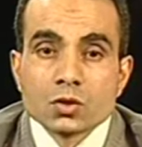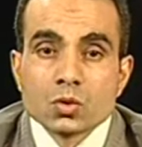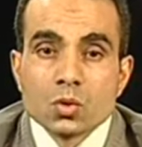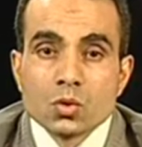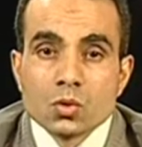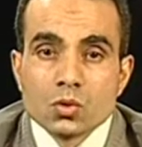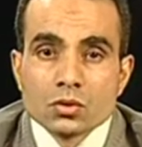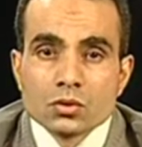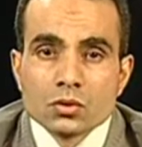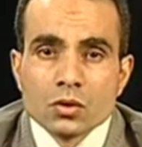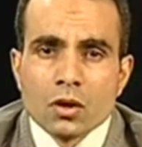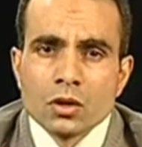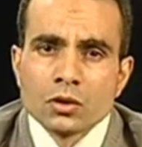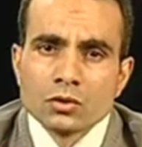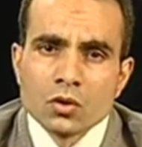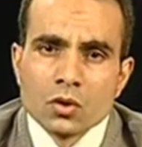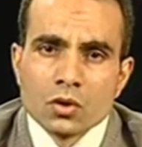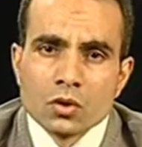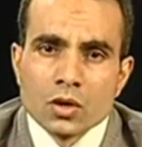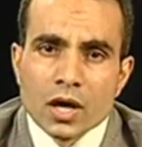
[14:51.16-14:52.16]
coat,
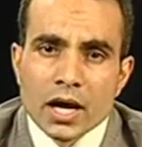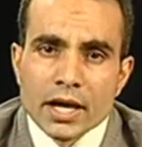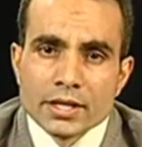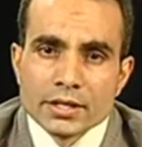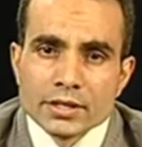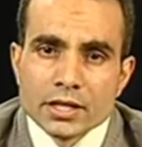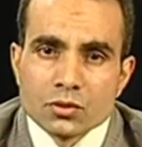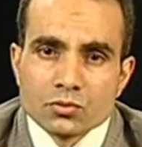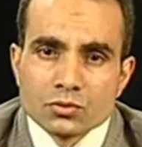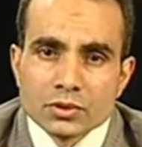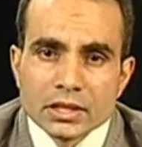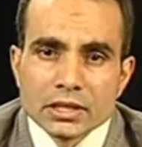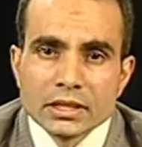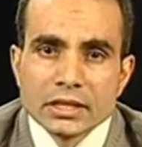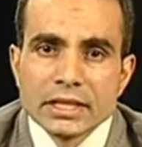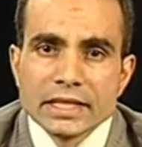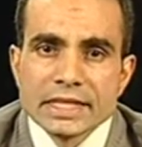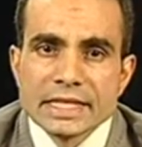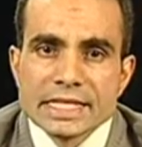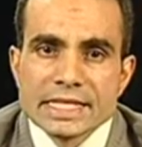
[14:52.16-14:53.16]
although
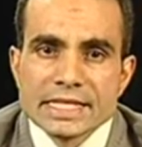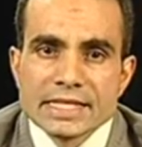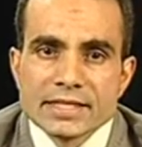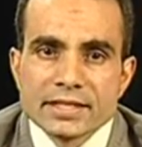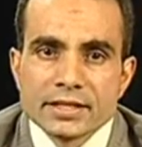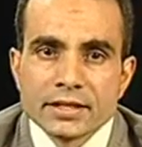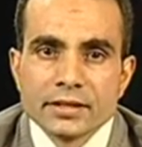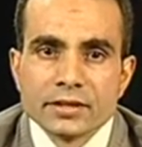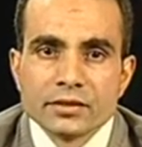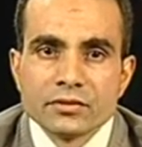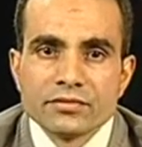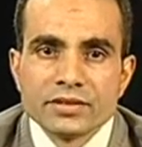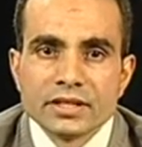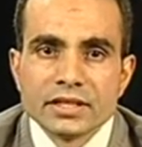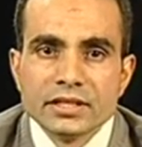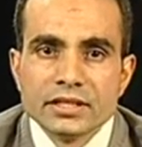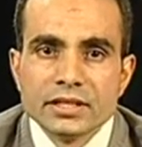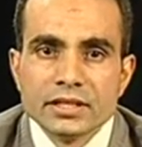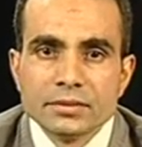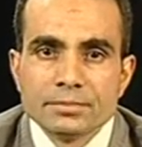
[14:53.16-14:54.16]
undoubtedly concerned
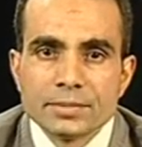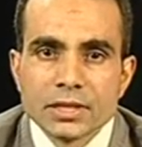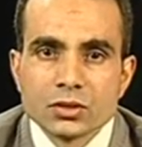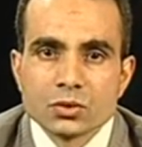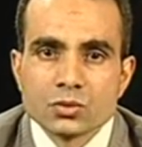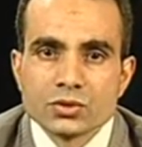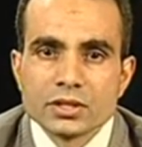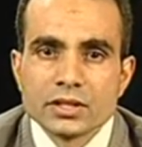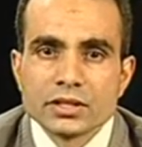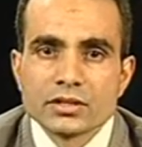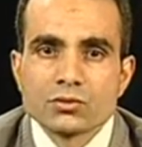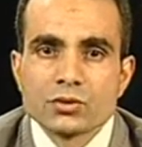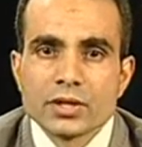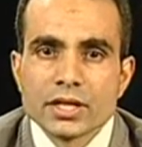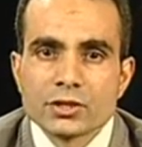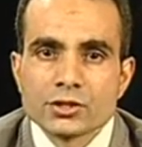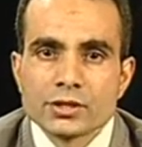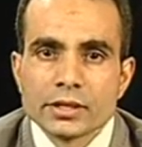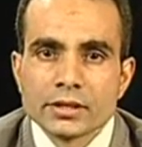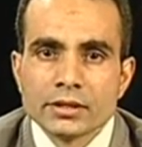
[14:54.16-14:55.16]
with the pathogenic
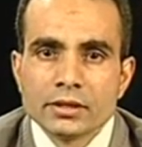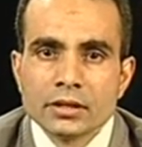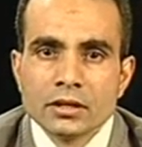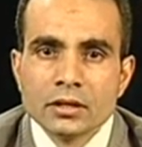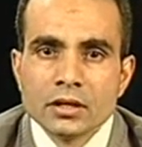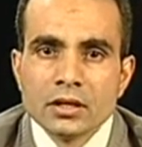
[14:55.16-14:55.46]
reaction,